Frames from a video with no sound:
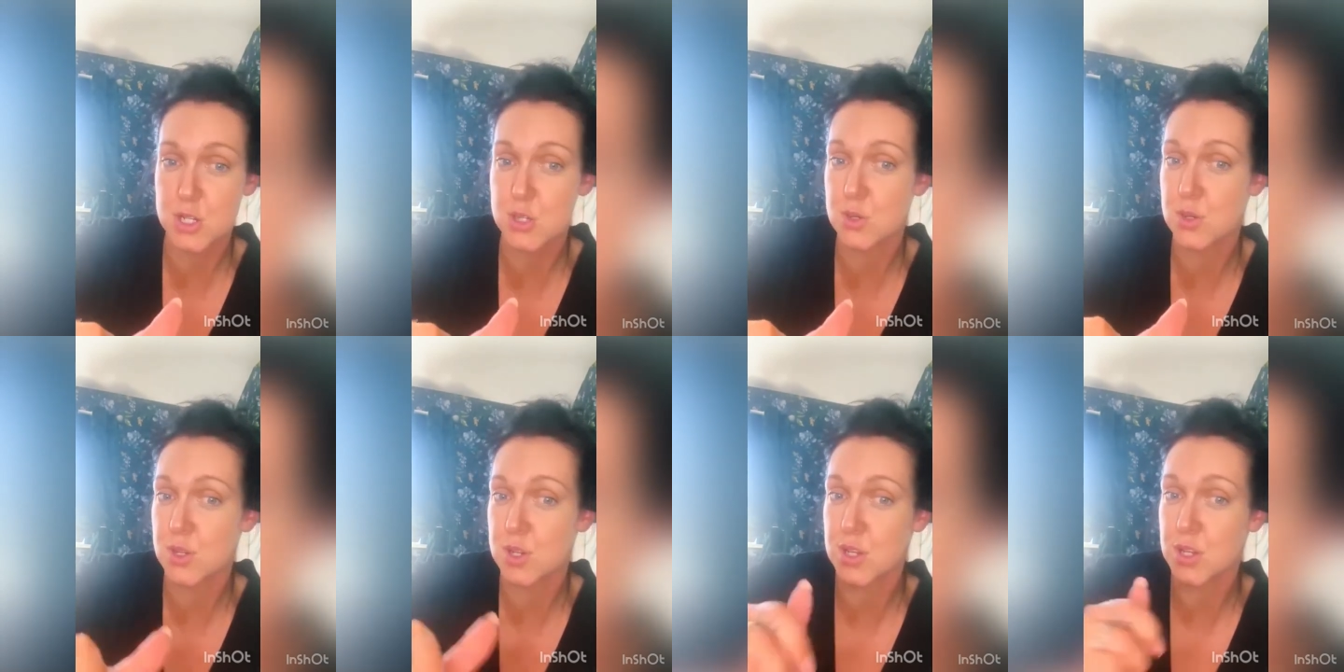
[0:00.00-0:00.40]

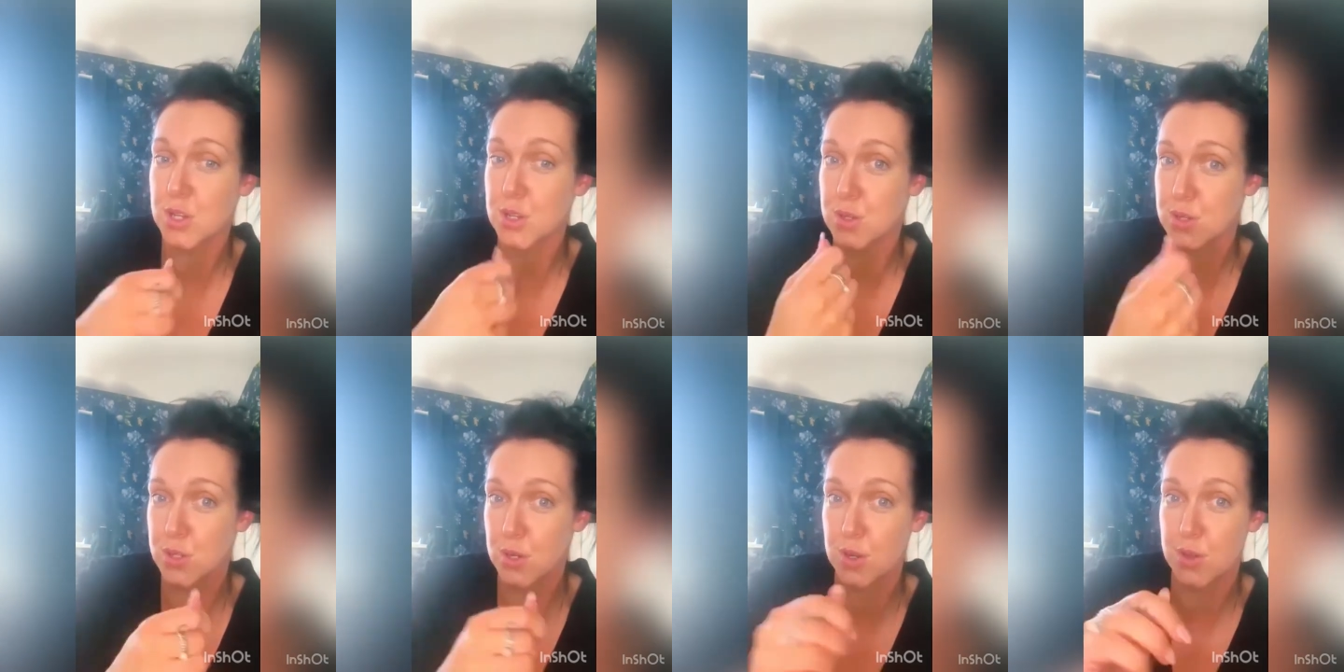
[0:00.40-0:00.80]
so you can
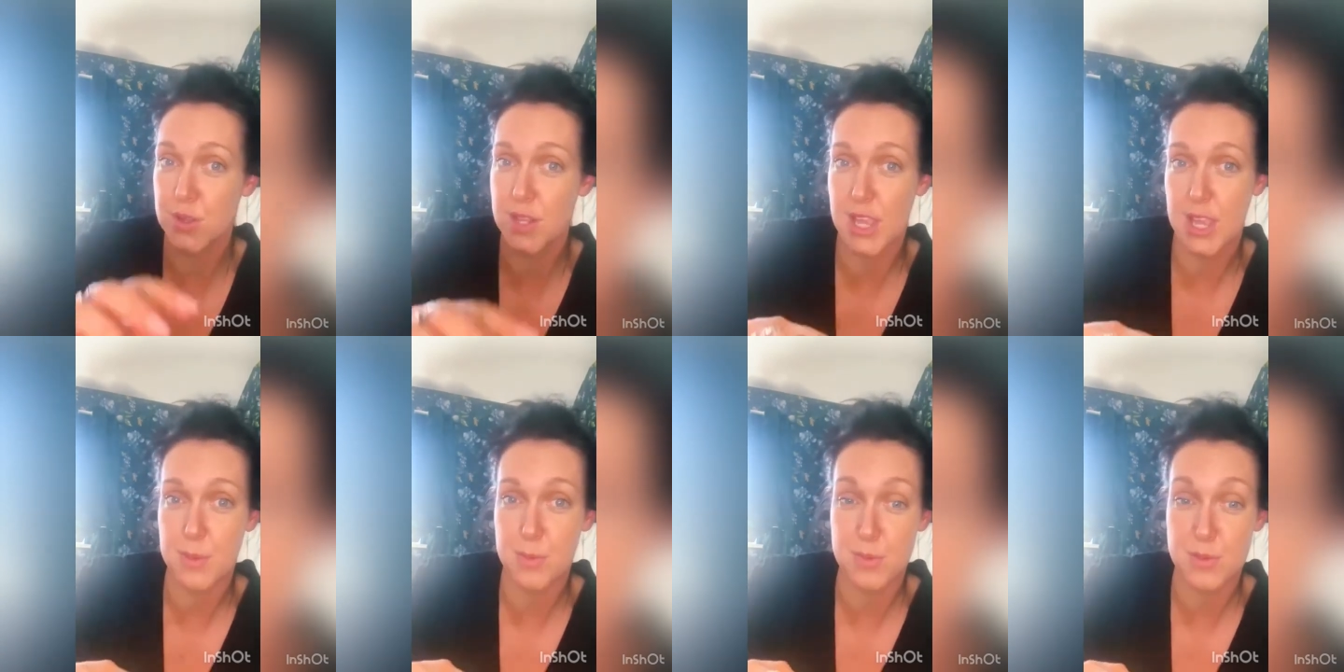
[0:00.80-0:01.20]
use it on the
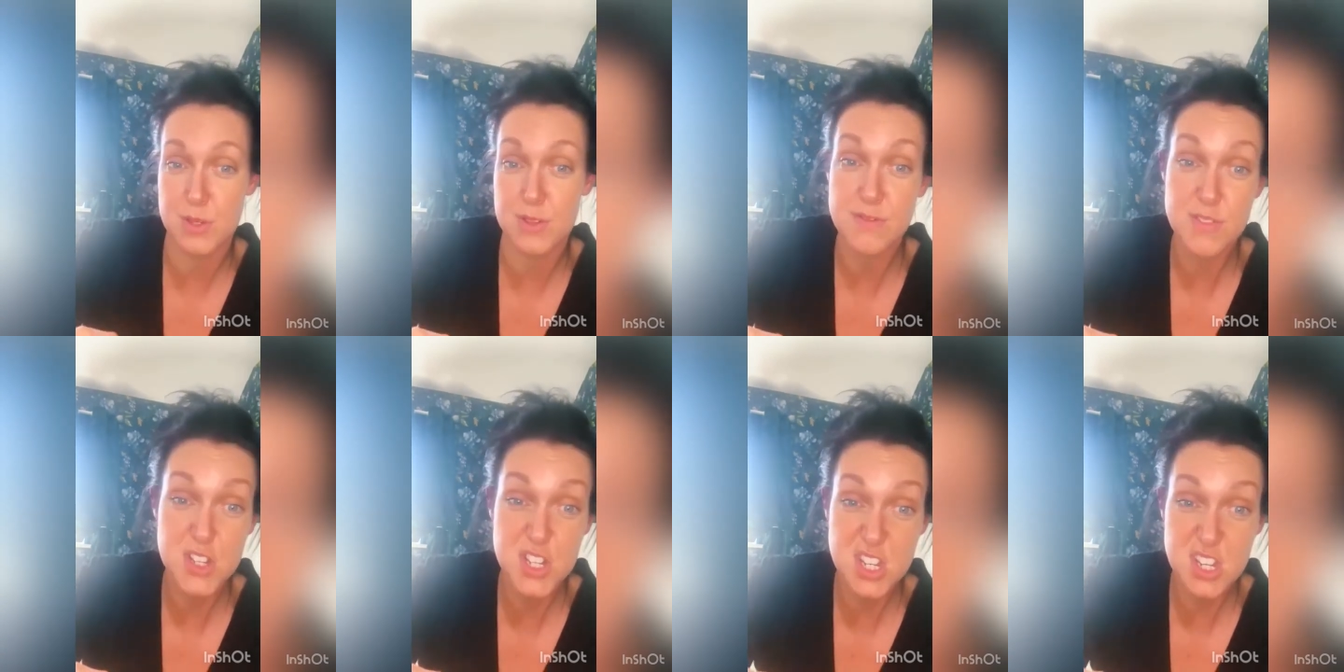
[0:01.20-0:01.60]
apples
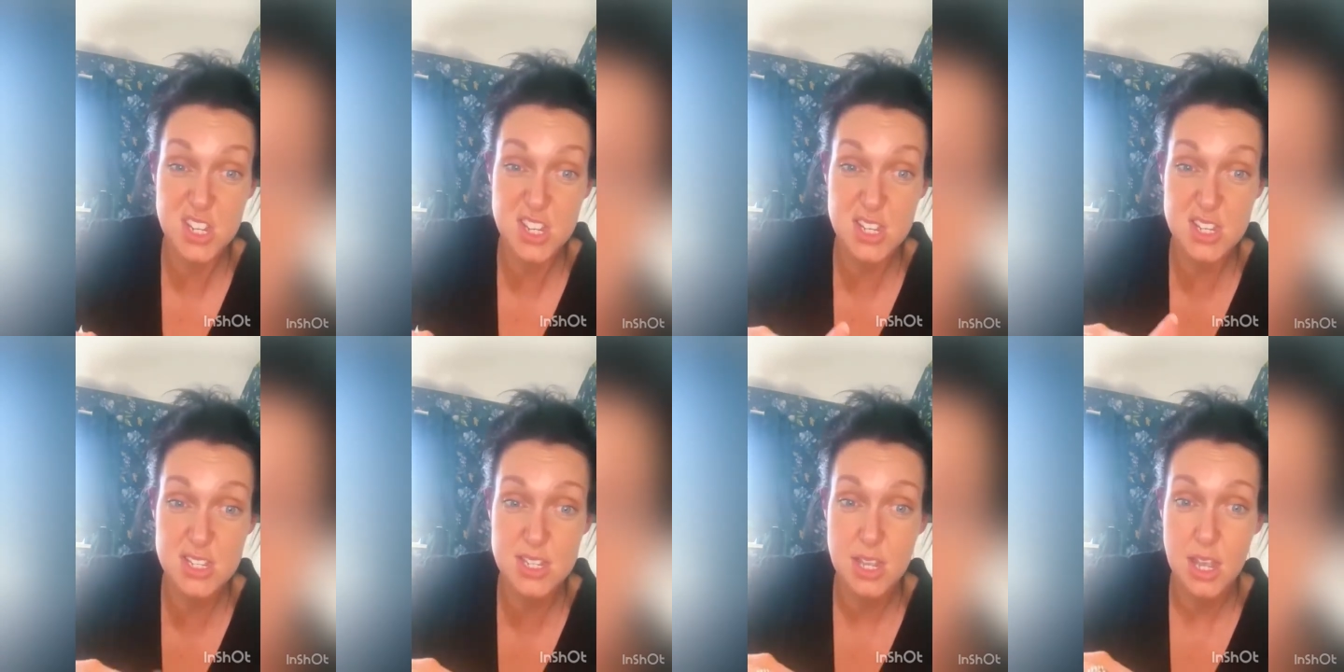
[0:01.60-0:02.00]
of your
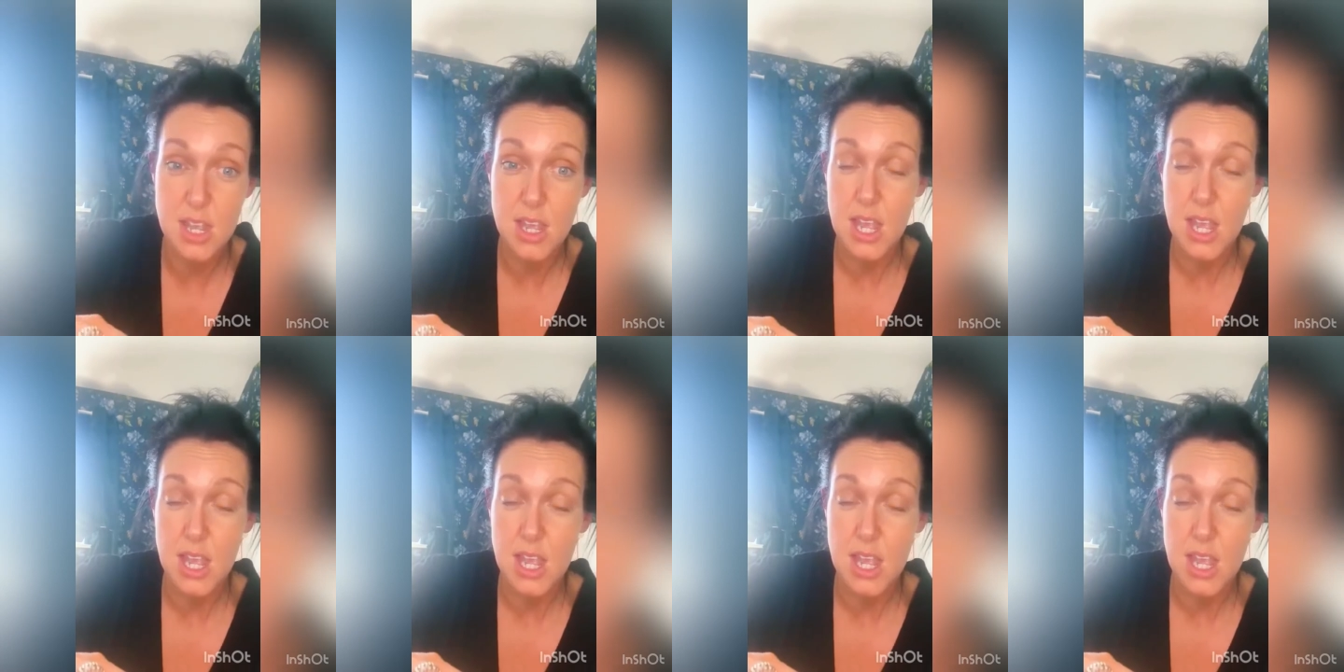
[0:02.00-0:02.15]
cheeks